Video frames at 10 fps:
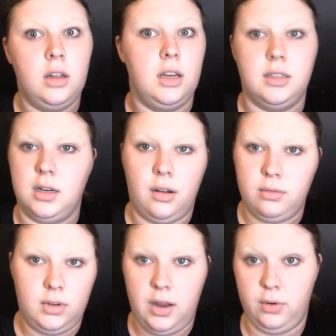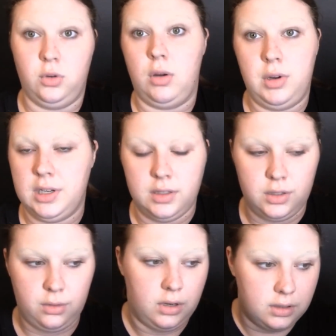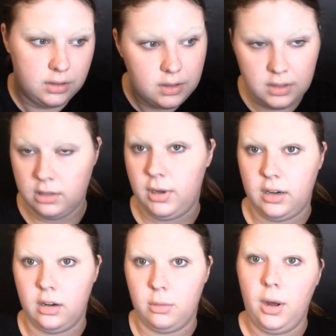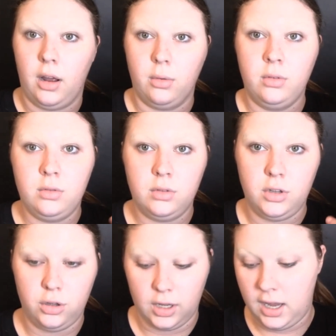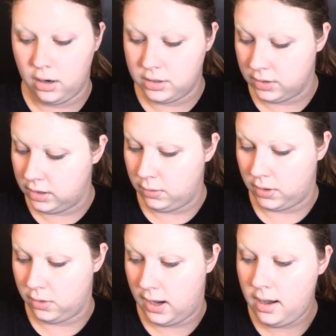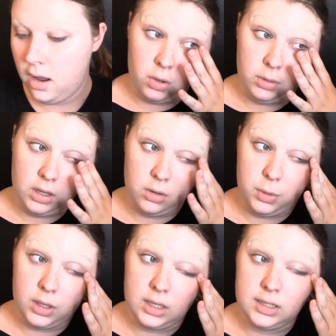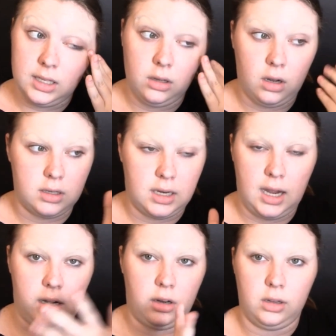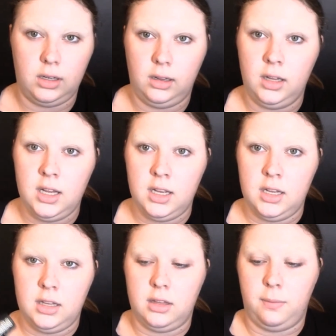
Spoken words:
it's not every drag queen doesn't do it. It's dependent upon the character that they want to create. Normally you put concealer on to hide all your little, the